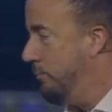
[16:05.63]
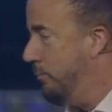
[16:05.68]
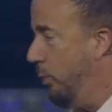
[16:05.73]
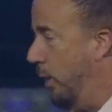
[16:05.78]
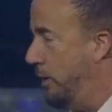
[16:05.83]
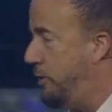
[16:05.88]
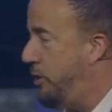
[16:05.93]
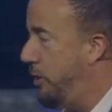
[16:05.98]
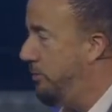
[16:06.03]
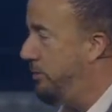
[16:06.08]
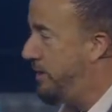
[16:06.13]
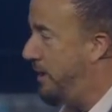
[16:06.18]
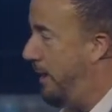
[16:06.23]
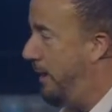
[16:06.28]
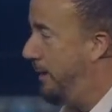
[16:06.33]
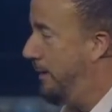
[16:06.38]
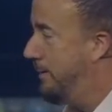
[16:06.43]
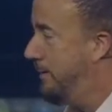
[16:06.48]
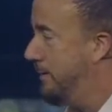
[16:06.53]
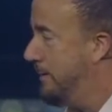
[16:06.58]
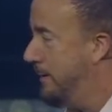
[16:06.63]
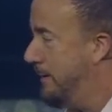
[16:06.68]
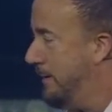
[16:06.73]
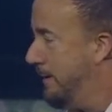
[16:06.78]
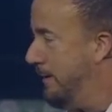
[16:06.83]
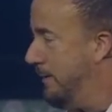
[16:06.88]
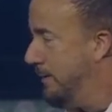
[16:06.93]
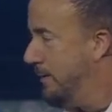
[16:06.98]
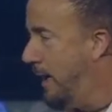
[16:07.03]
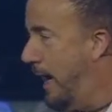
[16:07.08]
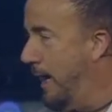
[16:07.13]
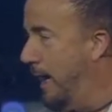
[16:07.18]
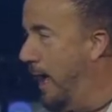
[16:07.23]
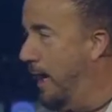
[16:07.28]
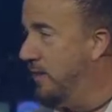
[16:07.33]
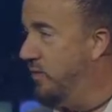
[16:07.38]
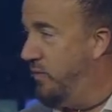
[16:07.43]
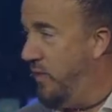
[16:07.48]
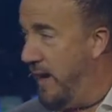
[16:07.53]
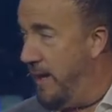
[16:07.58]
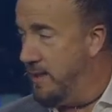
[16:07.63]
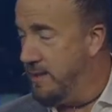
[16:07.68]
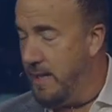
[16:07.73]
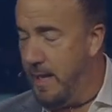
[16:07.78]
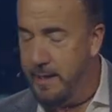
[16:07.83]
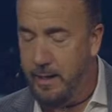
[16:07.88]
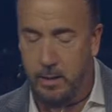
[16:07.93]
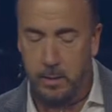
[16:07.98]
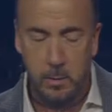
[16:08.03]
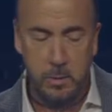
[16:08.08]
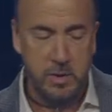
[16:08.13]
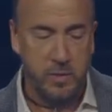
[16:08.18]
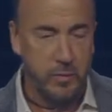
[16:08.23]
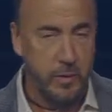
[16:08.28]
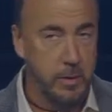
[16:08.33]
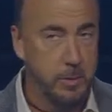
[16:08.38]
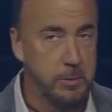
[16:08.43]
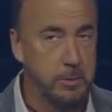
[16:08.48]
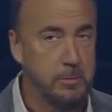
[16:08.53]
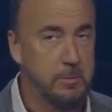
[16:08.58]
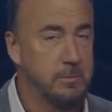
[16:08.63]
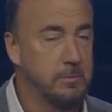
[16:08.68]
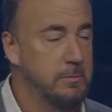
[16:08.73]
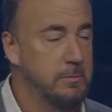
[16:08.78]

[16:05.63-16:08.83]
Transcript: what you say? I like feasts. That includes food.